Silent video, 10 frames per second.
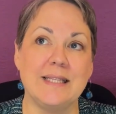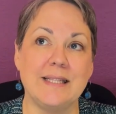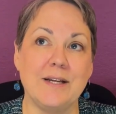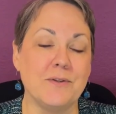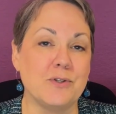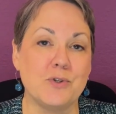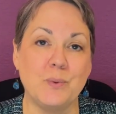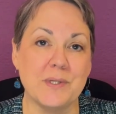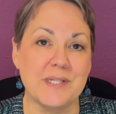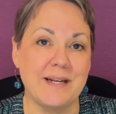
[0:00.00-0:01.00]
They're the
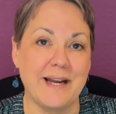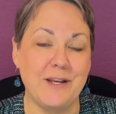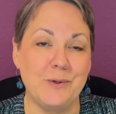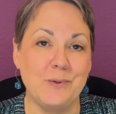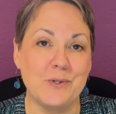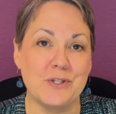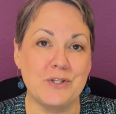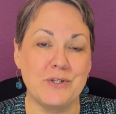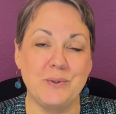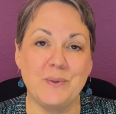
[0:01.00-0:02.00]
tools that I use
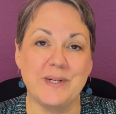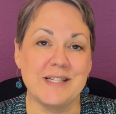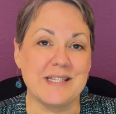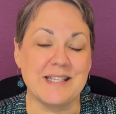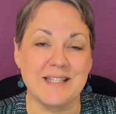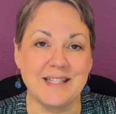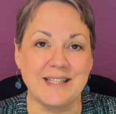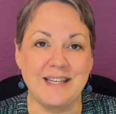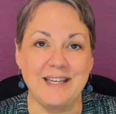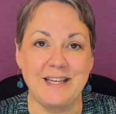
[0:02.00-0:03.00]
to
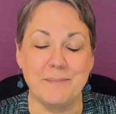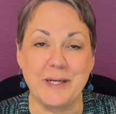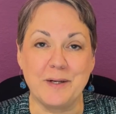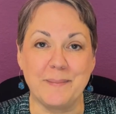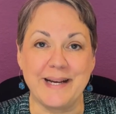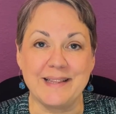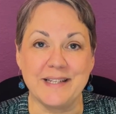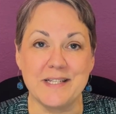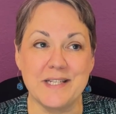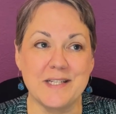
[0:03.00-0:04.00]
consistently email my
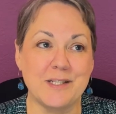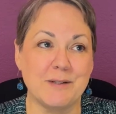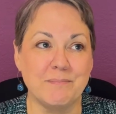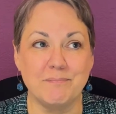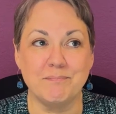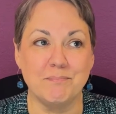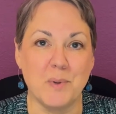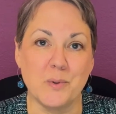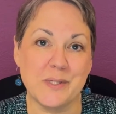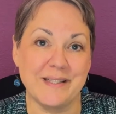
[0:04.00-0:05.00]
list,
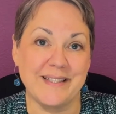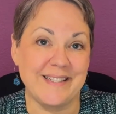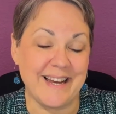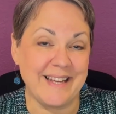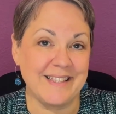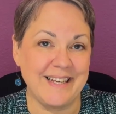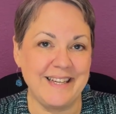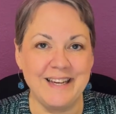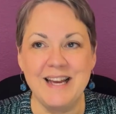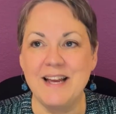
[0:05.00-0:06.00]
mostly
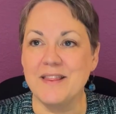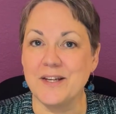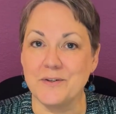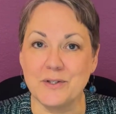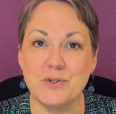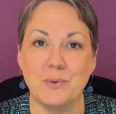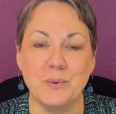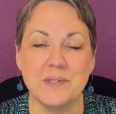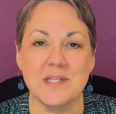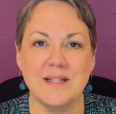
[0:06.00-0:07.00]
daily. They're the
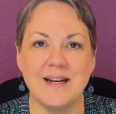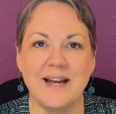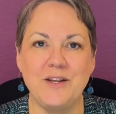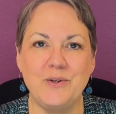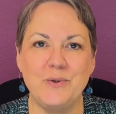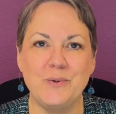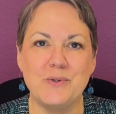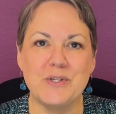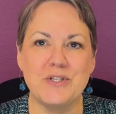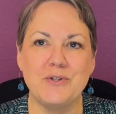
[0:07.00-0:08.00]
tools that I
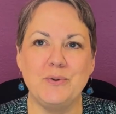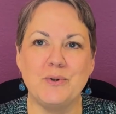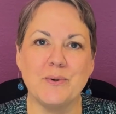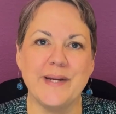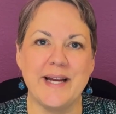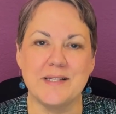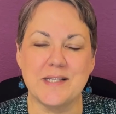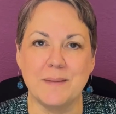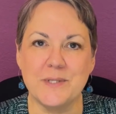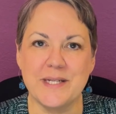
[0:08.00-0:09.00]
use to create
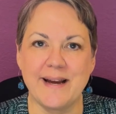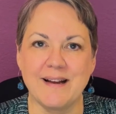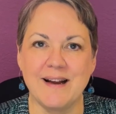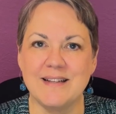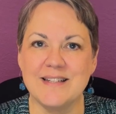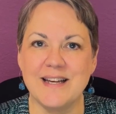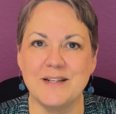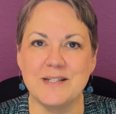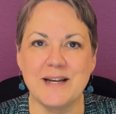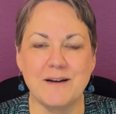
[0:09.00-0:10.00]
Substack
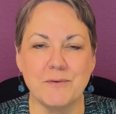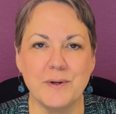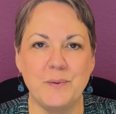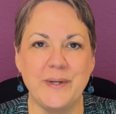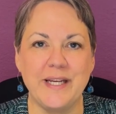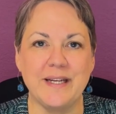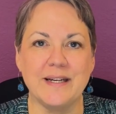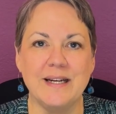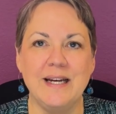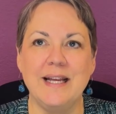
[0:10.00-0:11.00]
content every
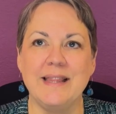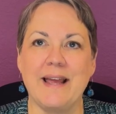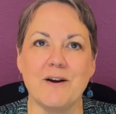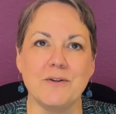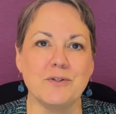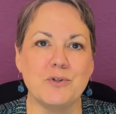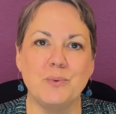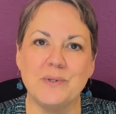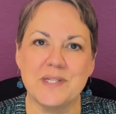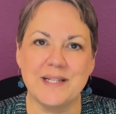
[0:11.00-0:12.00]
week. They are the
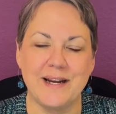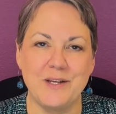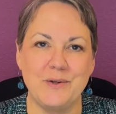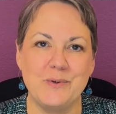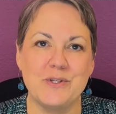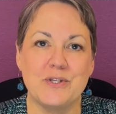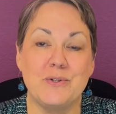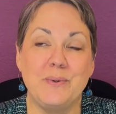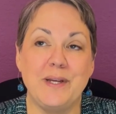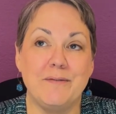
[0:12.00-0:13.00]
tools that I use
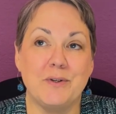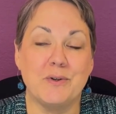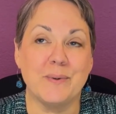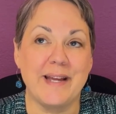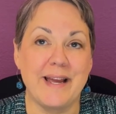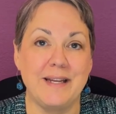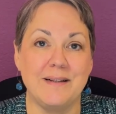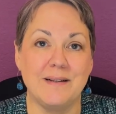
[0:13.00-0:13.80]
to even create